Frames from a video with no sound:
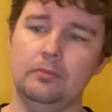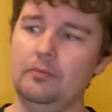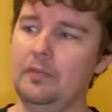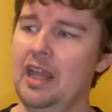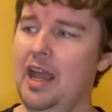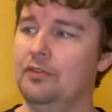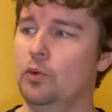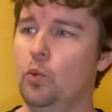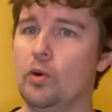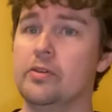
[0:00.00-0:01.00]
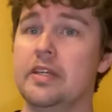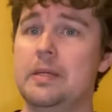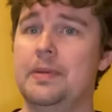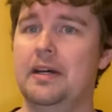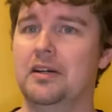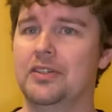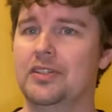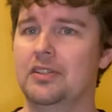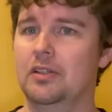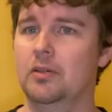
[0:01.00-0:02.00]
have to worry about
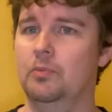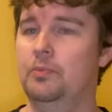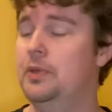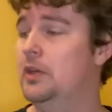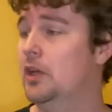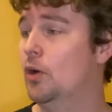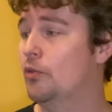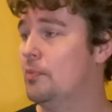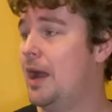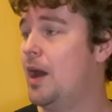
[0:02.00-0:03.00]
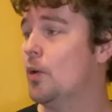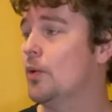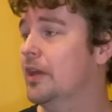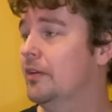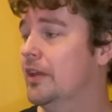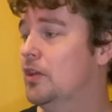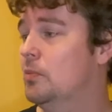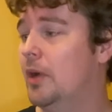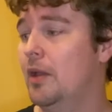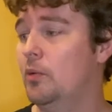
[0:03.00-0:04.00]
being overpowering like you
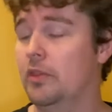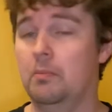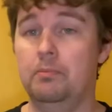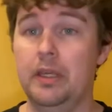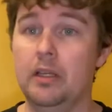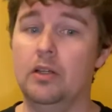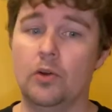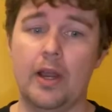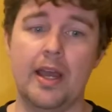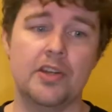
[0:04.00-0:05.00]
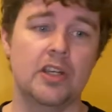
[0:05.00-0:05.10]
might with a big crash.